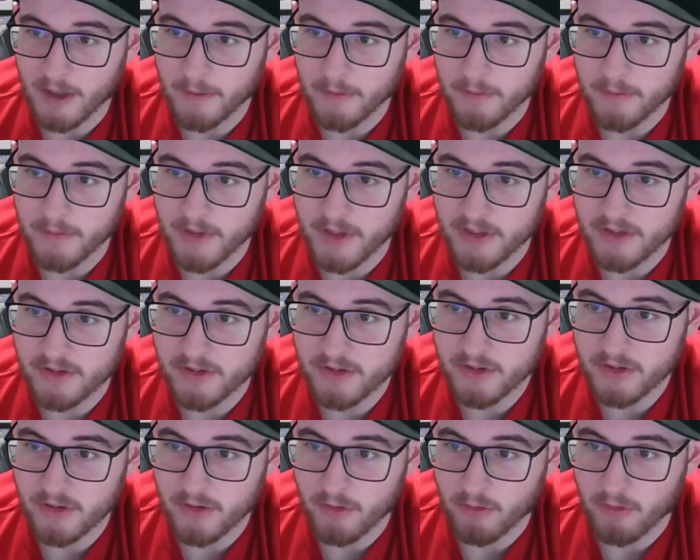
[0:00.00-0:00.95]

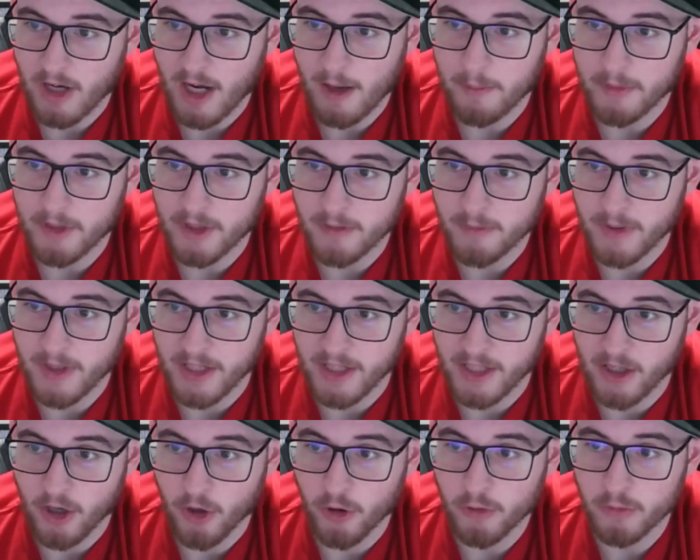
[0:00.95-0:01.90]
This wrapped up a
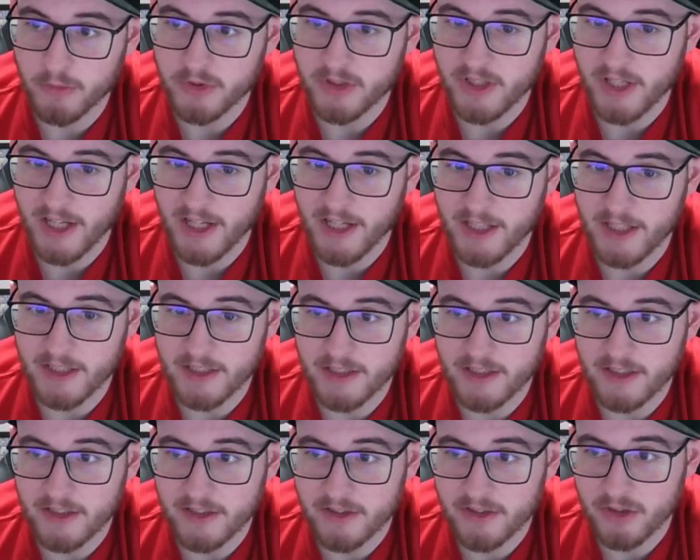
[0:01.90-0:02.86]

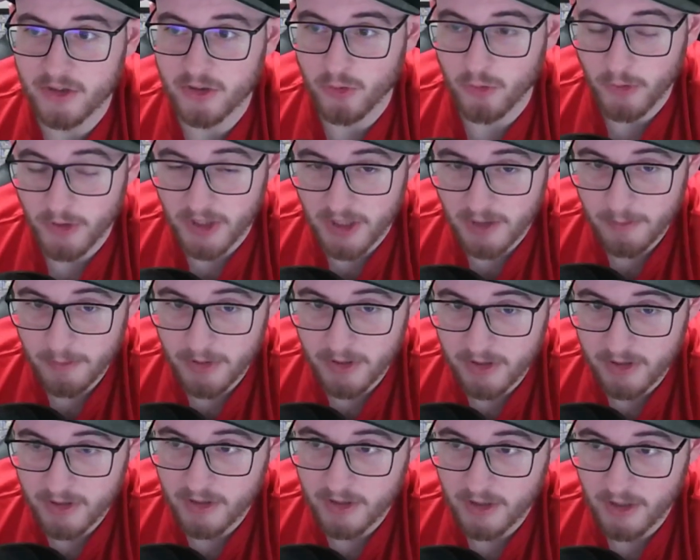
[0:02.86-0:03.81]
homestand sweep
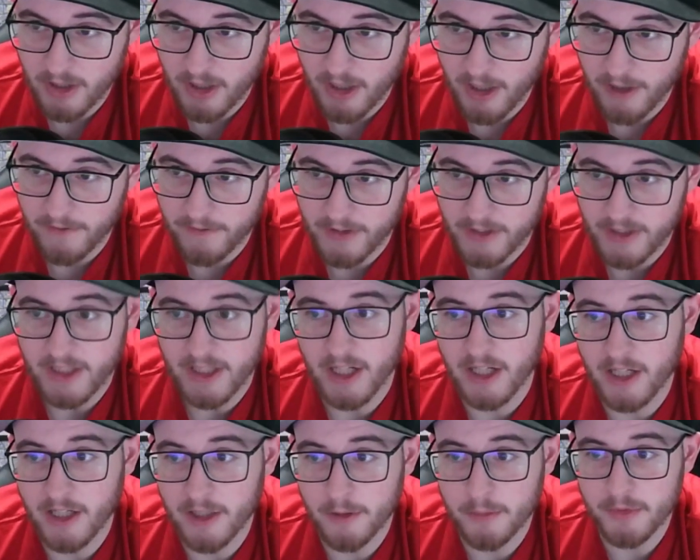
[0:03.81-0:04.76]
of the
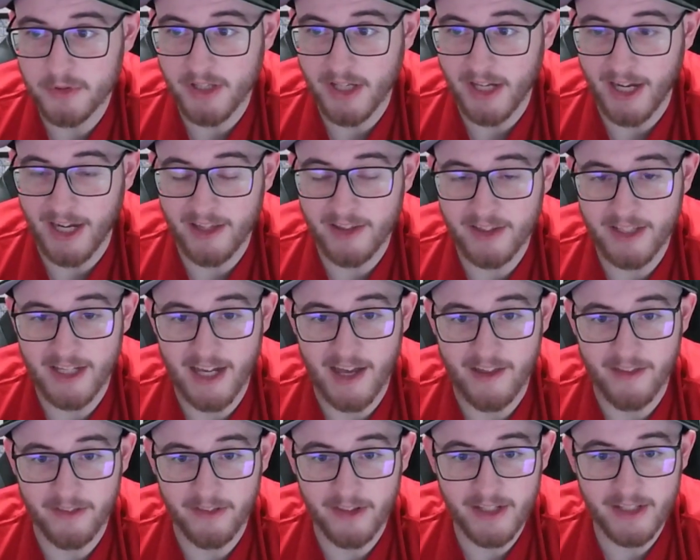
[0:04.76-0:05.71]
Cubs and the
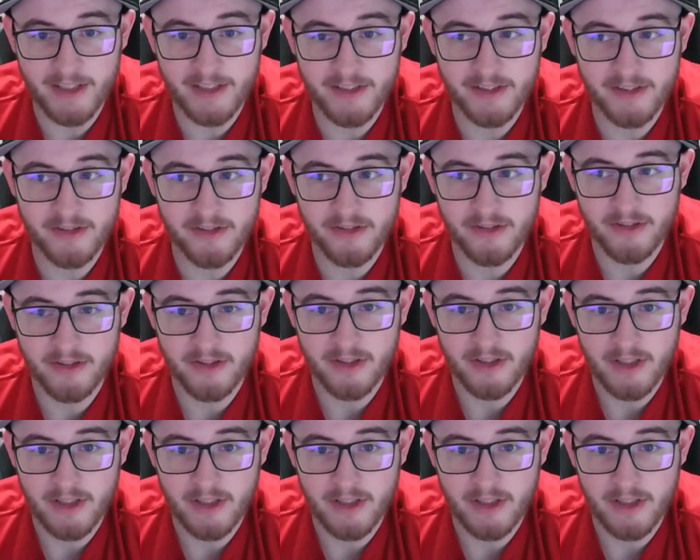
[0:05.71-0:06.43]
Athletics.